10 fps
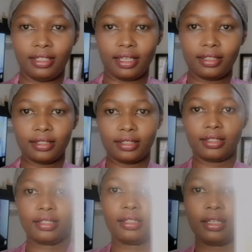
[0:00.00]

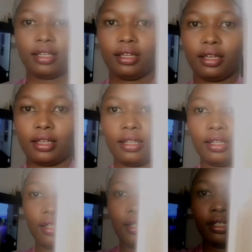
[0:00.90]
Yes, and
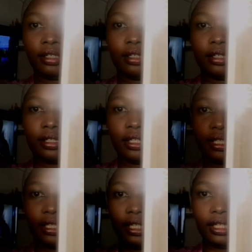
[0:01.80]

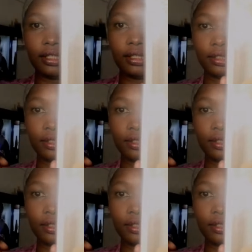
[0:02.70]
again,